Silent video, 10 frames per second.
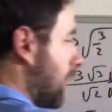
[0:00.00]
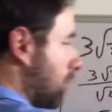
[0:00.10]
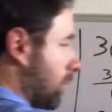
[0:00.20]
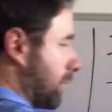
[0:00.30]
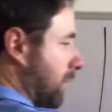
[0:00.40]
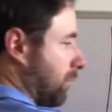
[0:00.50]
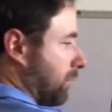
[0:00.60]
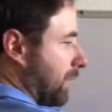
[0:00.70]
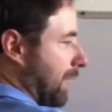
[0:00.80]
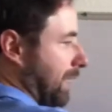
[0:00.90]
What we did was
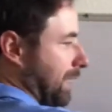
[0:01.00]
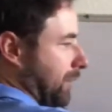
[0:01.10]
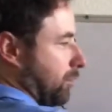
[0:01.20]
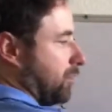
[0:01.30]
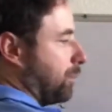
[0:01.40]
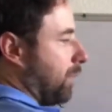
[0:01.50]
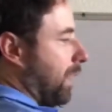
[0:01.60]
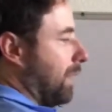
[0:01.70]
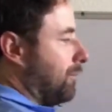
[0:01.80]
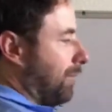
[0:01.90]
we got it down to its
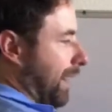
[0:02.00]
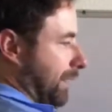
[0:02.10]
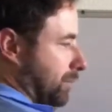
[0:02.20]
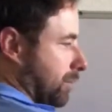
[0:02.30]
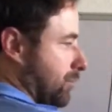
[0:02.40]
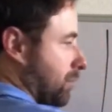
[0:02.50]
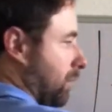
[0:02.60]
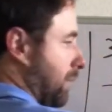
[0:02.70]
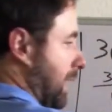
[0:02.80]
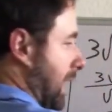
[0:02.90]
prime factors. So
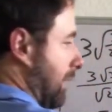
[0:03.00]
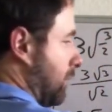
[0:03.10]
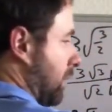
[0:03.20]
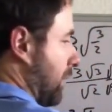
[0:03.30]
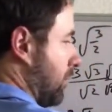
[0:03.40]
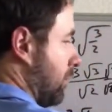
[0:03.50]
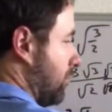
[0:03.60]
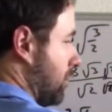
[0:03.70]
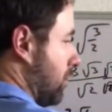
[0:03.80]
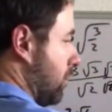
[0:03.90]
what we have is we have root
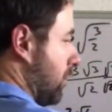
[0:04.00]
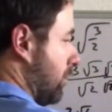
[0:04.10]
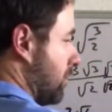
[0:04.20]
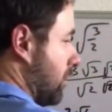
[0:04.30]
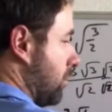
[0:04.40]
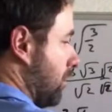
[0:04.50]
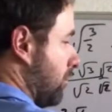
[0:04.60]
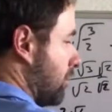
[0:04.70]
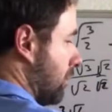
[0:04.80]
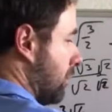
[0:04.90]
2, root 2,
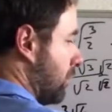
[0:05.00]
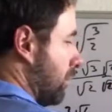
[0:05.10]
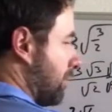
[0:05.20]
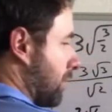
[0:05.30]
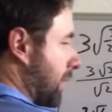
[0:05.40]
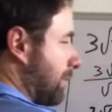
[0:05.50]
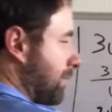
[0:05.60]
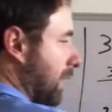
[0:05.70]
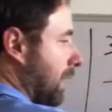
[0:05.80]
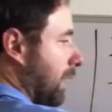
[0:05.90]
root 2, and root 3.
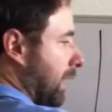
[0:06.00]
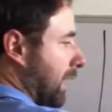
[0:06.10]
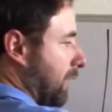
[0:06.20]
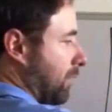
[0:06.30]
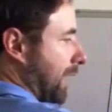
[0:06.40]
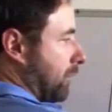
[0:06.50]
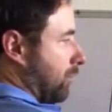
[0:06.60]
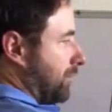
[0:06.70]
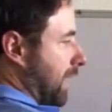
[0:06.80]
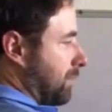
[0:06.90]
Any
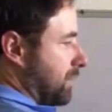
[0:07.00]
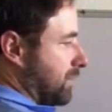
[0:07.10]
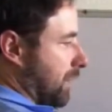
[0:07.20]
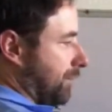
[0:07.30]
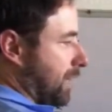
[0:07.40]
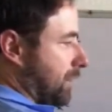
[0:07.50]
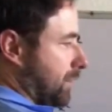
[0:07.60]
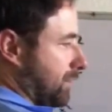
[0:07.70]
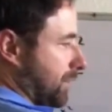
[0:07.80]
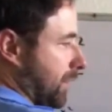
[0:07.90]
radical times itself is
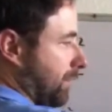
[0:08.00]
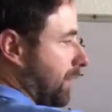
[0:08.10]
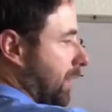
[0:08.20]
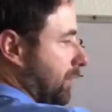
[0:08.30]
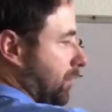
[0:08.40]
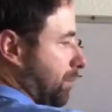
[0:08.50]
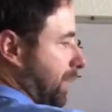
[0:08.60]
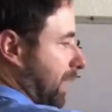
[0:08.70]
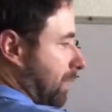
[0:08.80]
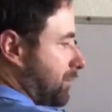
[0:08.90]
itself. So the
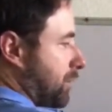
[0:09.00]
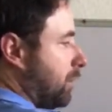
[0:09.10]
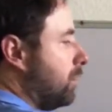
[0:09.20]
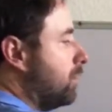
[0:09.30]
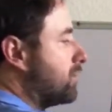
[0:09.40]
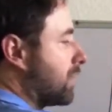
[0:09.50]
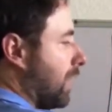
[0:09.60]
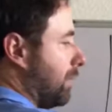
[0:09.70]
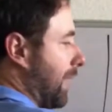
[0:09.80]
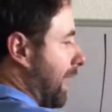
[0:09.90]
pair of 2's
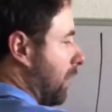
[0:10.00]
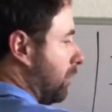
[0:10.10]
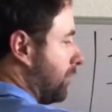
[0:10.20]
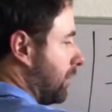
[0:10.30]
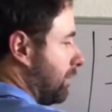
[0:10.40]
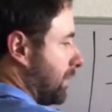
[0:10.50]
come out,